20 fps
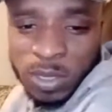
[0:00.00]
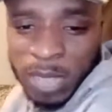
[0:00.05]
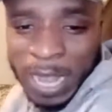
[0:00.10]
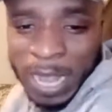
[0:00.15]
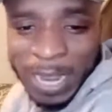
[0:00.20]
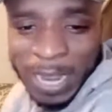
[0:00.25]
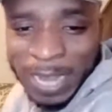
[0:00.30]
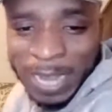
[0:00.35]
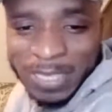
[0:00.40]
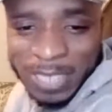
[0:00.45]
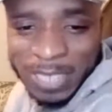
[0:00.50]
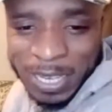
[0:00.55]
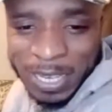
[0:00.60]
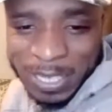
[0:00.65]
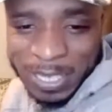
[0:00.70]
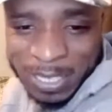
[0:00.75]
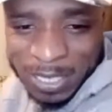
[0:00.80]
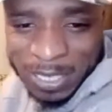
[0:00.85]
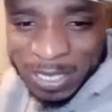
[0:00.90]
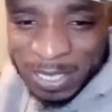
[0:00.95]
I can't say
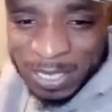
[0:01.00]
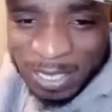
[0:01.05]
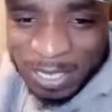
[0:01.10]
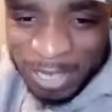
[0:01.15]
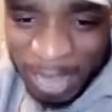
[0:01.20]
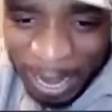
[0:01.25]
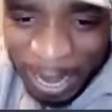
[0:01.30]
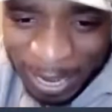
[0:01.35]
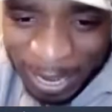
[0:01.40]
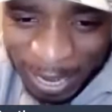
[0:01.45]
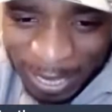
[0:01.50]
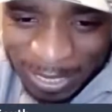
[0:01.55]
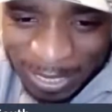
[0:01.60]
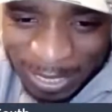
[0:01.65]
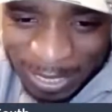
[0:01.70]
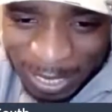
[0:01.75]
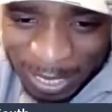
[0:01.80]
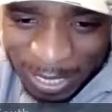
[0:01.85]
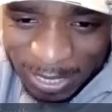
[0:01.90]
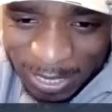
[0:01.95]
it. I can't
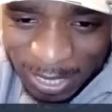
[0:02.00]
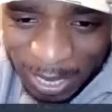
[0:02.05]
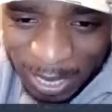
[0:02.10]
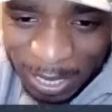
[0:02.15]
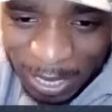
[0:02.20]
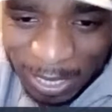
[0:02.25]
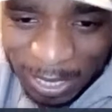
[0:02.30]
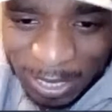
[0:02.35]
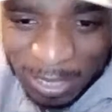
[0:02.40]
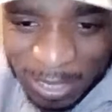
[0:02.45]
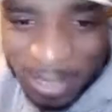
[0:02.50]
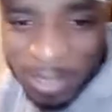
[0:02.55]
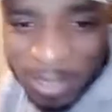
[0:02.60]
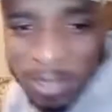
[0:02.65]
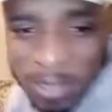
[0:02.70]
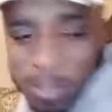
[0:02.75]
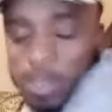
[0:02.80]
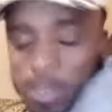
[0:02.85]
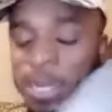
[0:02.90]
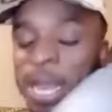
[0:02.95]
say his name.
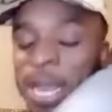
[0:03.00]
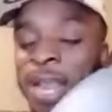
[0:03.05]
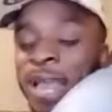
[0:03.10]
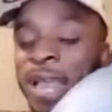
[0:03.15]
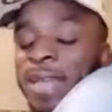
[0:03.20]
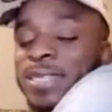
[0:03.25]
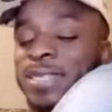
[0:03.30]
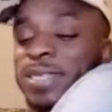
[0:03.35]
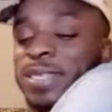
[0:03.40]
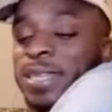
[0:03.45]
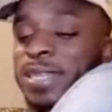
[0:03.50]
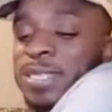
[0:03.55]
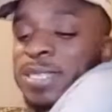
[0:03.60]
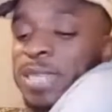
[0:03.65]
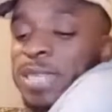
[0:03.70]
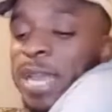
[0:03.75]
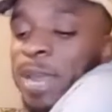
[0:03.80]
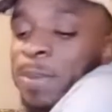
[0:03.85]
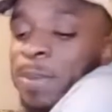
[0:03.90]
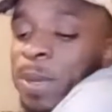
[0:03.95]
I can't say his
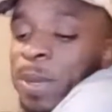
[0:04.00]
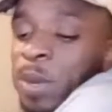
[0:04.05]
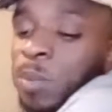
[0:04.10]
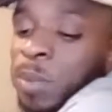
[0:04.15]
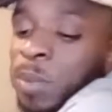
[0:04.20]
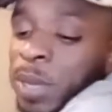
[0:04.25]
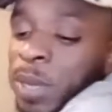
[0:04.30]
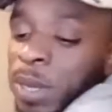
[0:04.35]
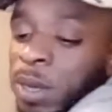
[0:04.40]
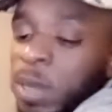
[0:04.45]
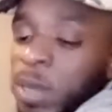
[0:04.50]
name though. But